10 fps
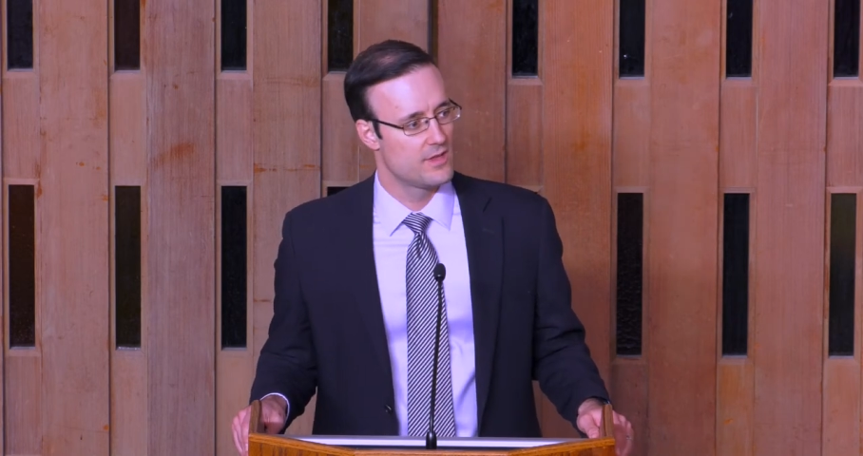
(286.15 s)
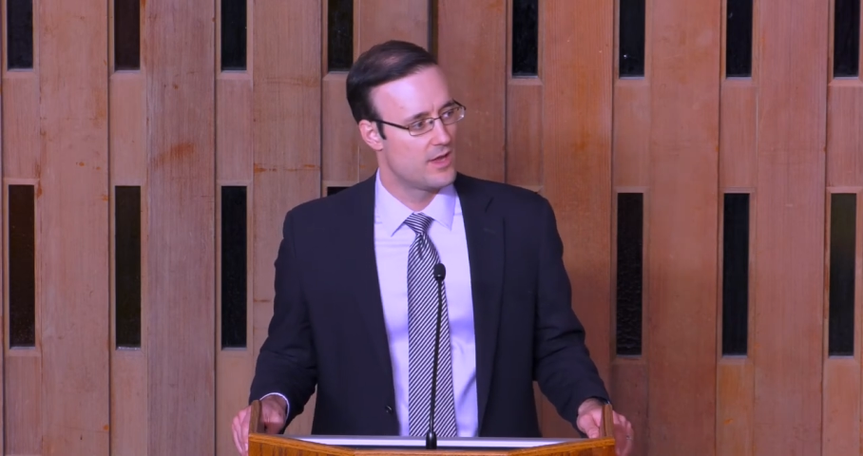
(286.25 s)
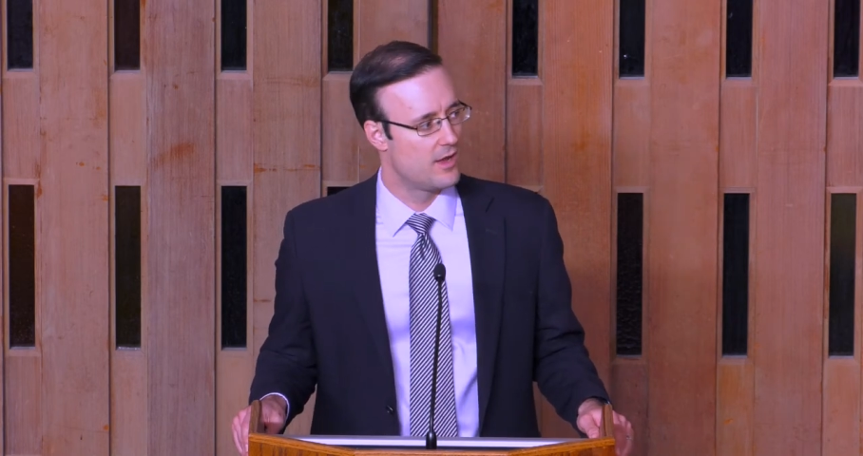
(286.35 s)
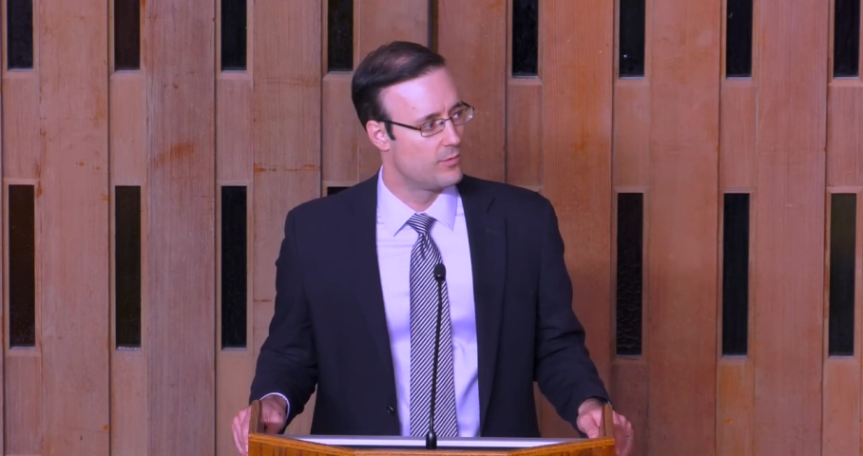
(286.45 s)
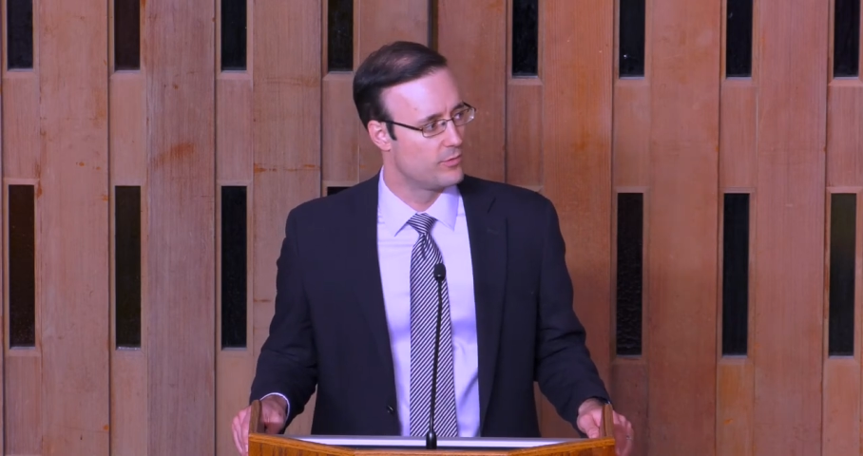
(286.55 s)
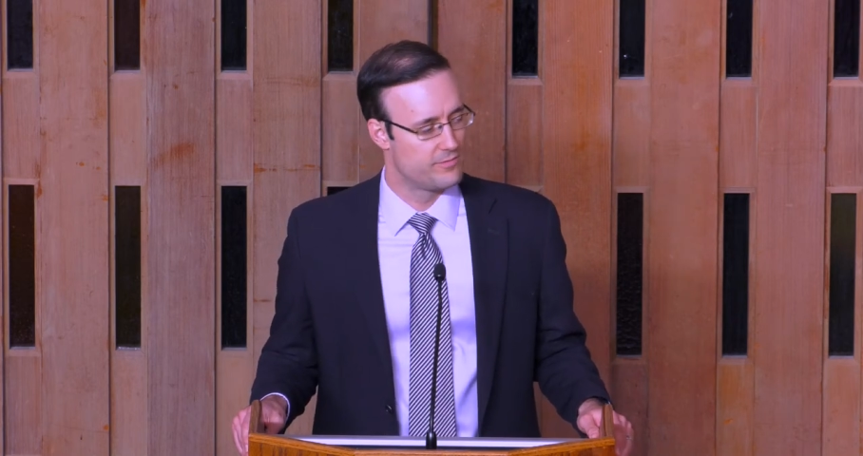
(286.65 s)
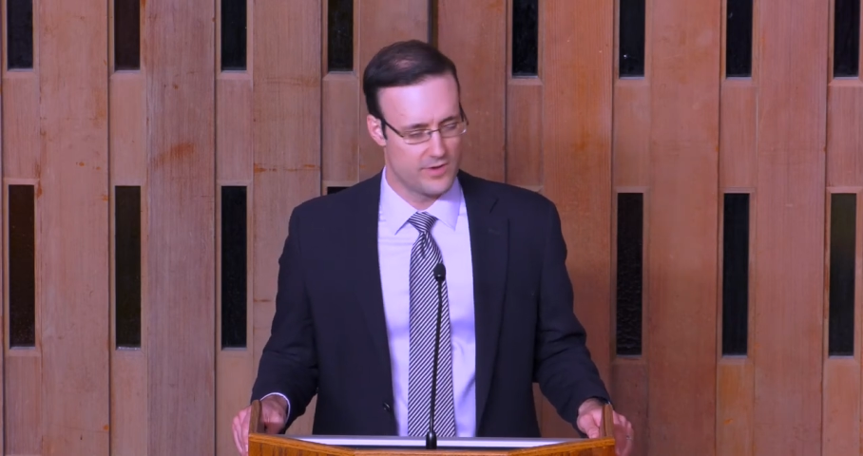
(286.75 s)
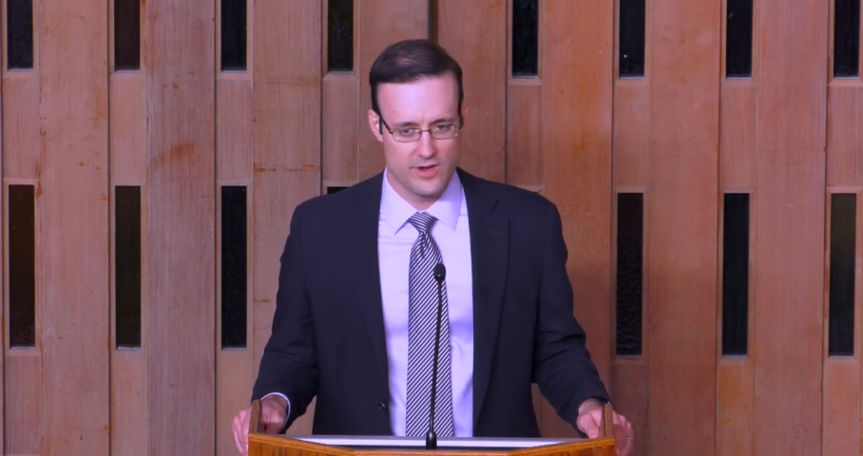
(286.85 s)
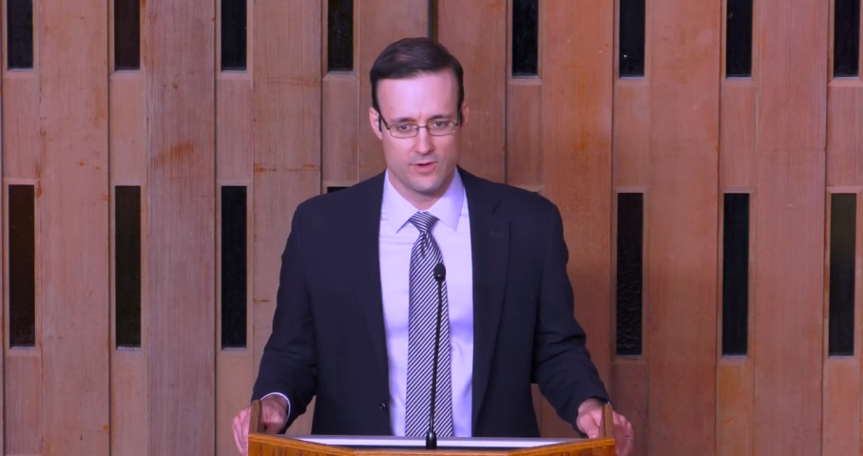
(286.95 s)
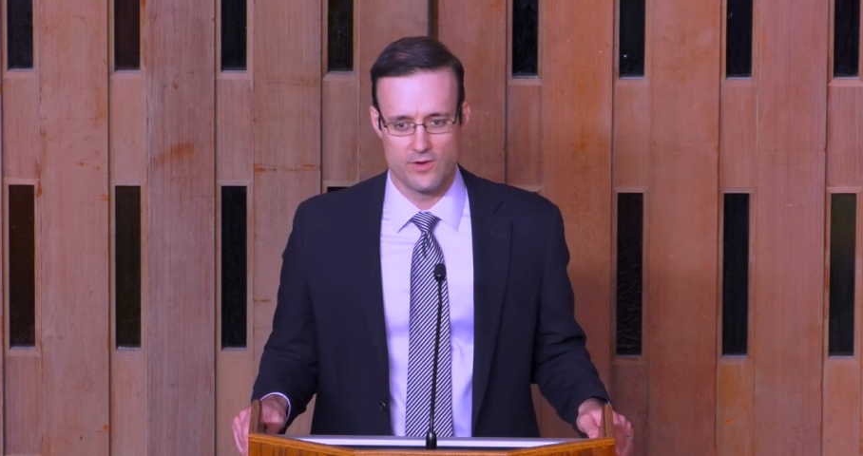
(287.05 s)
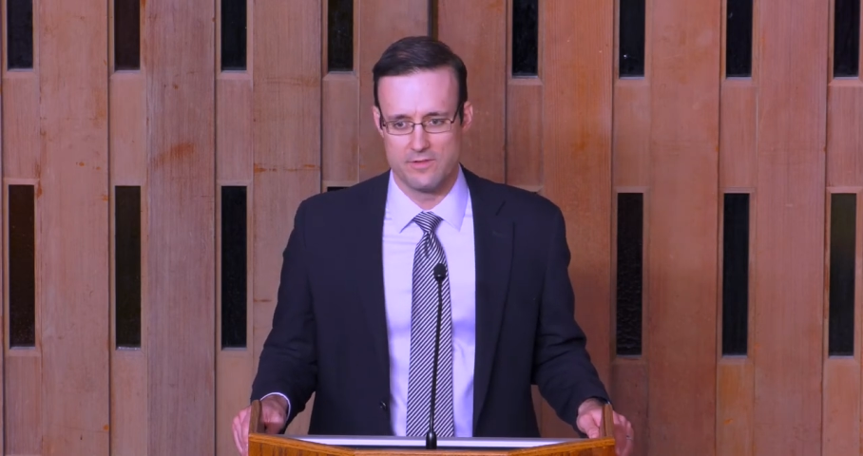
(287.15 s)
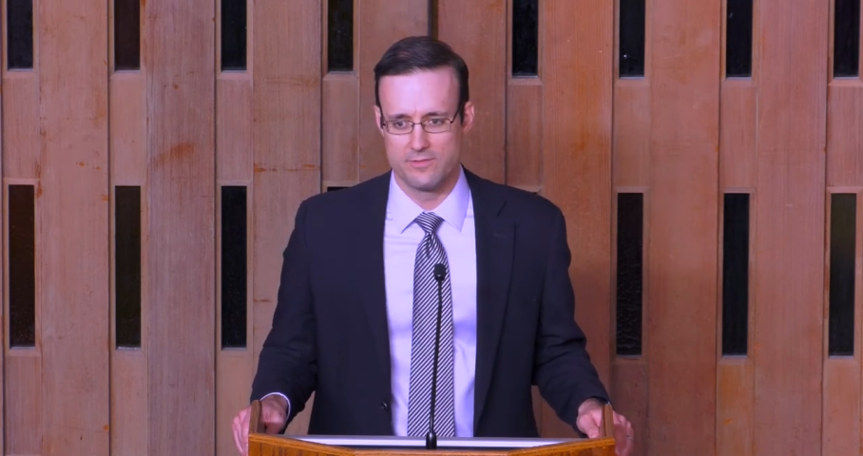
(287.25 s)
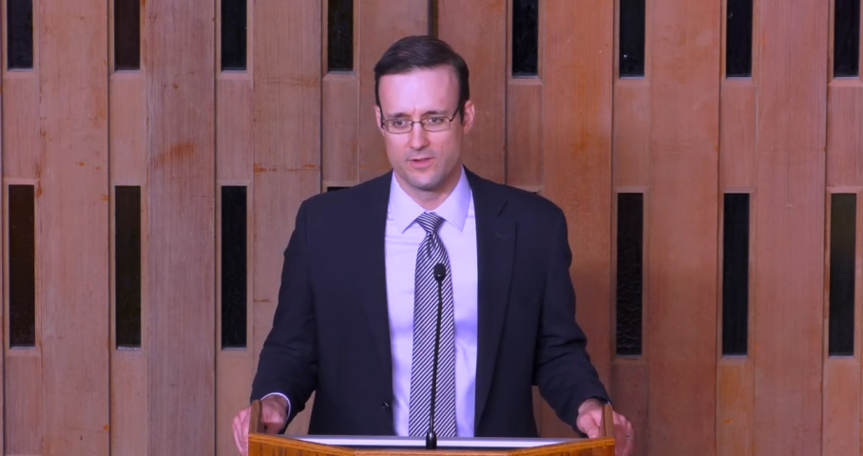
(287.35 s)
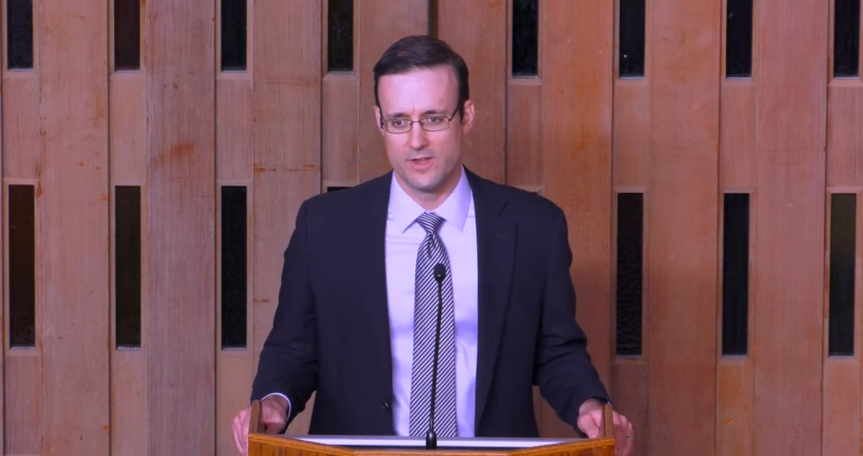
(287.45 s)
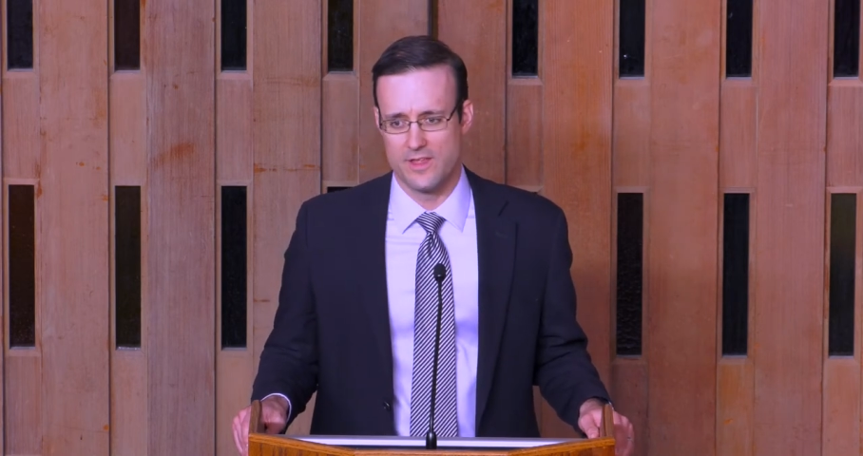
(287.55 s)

We're very grateful,